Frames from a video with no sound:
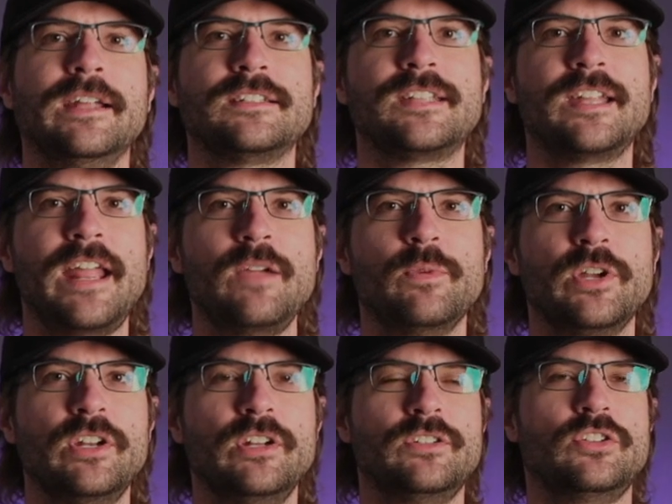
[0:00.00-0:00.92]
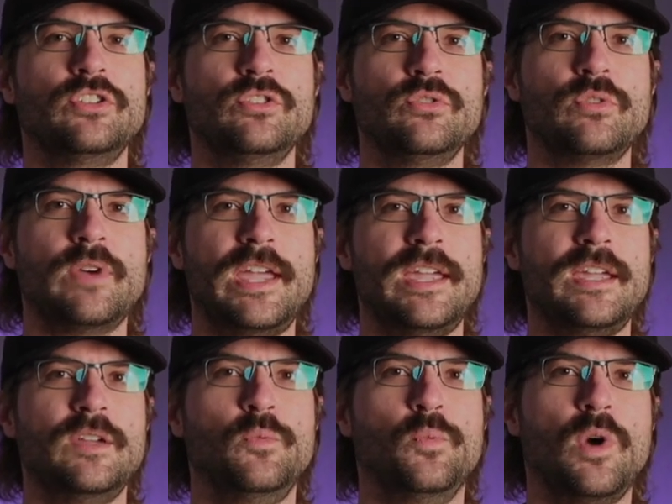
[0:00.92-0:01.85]
Today we're going to do
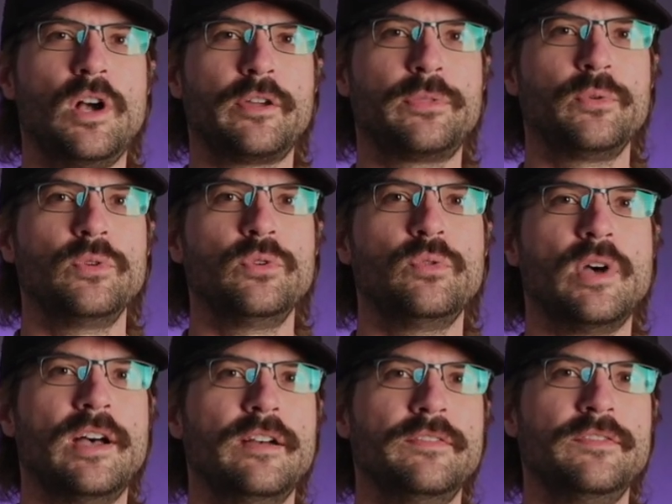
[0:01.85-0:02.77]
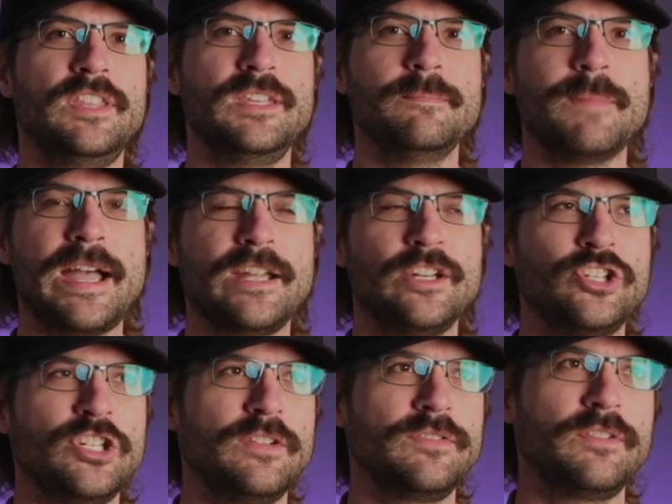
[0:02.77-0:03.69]
a walkthrough of the
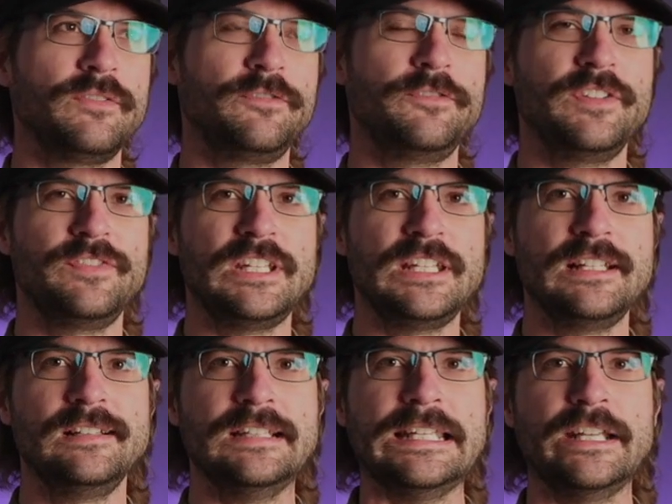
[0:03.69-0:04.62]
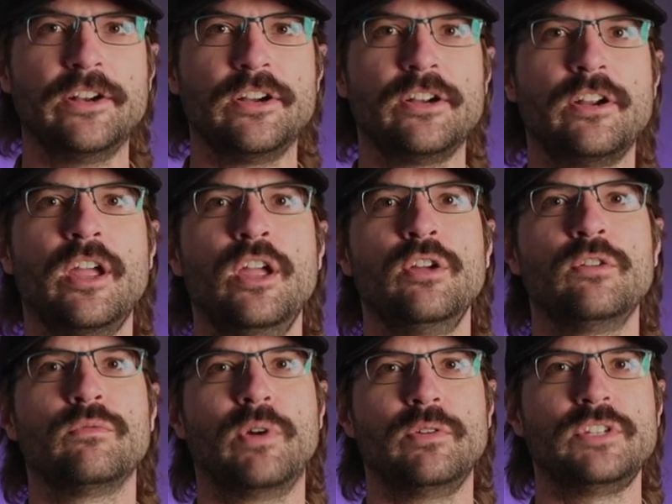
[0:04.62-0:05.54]
Mindshift 50-liter
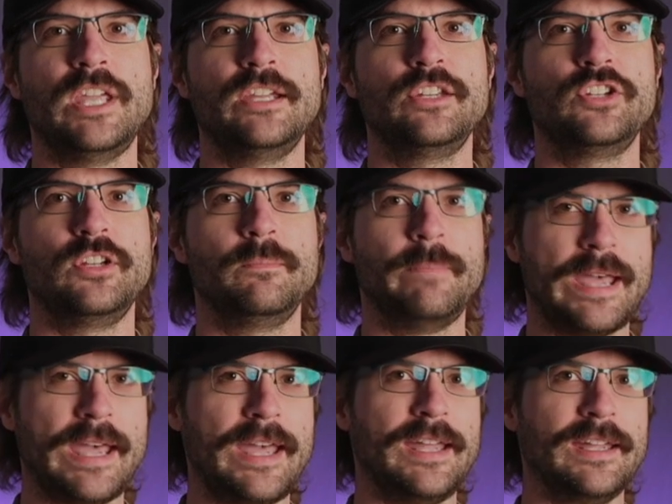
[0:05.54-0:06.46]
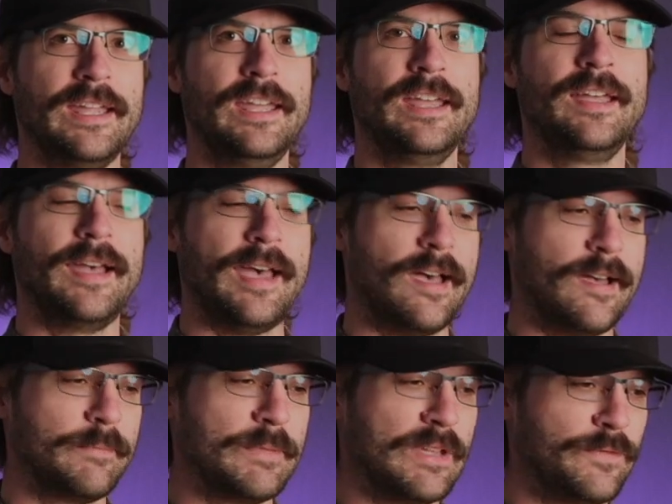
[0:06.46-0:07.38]
rotation bag.
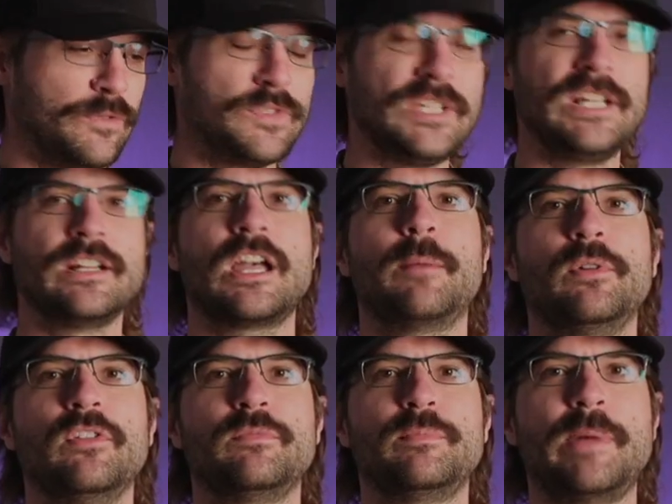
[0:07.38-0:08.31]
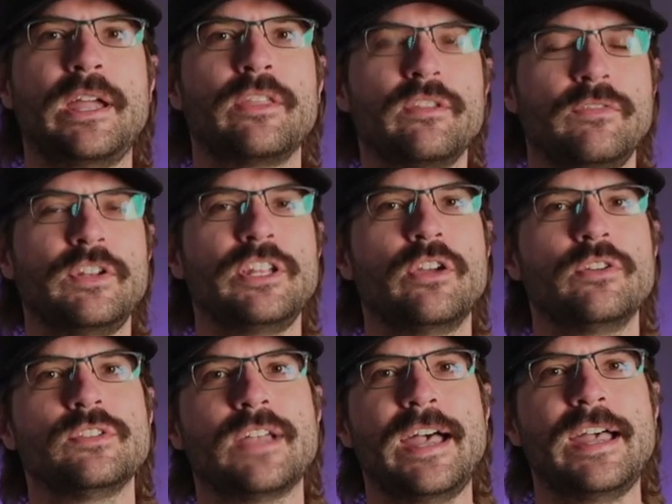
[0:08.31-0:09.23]
If you've seen a couple of my other
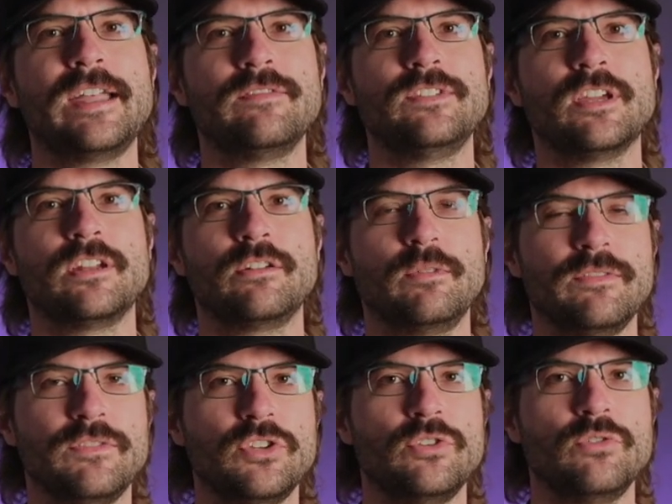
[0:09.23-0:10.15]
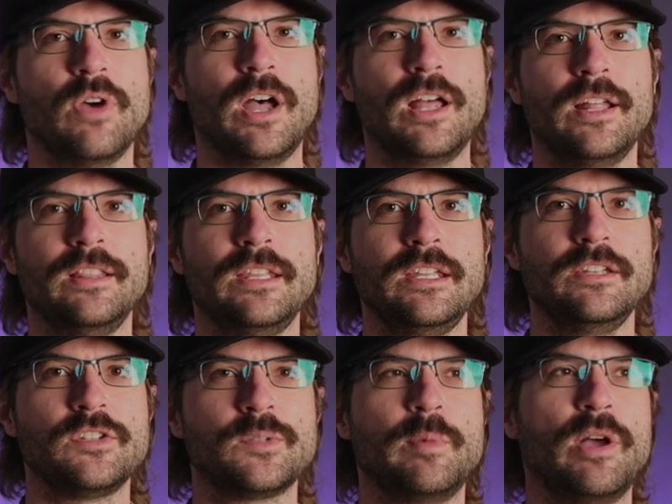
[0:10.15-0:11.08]
videos, I have done a review on the
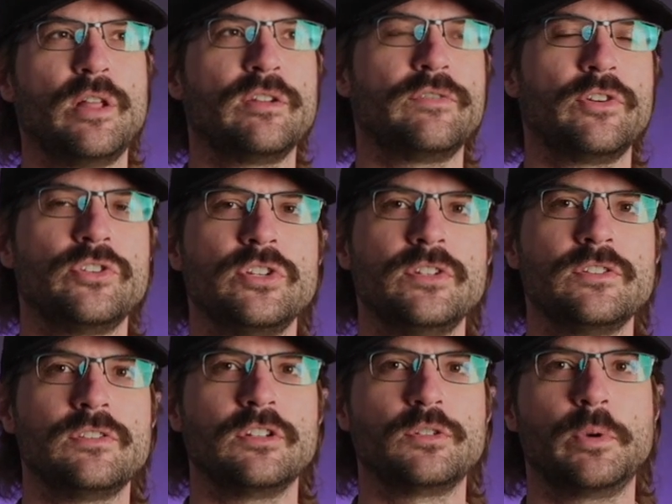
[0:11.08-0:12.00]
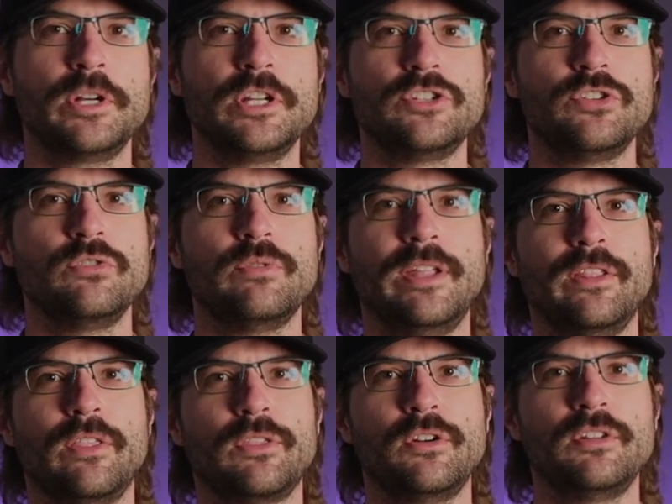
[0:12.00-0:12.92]
smaller versions, the 22 and
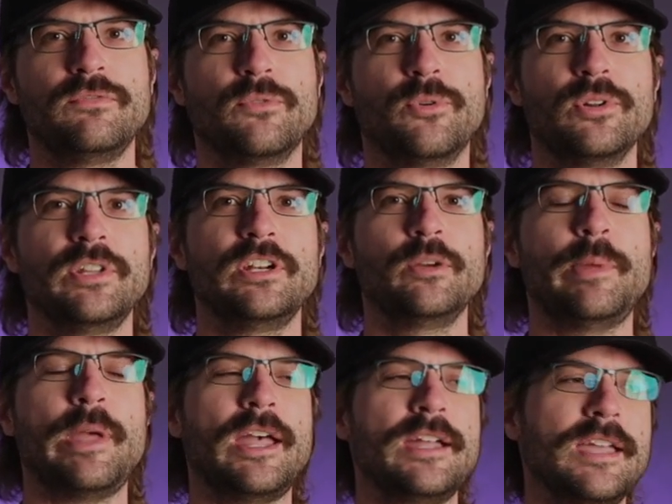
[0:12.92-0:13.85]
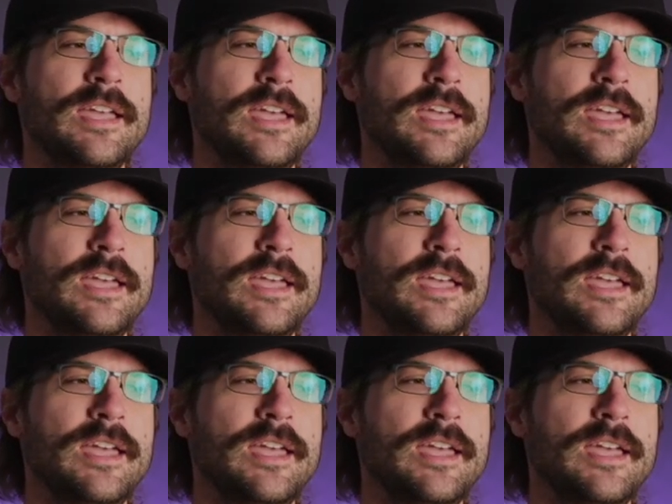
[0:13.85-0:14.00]
the 34-liter bag.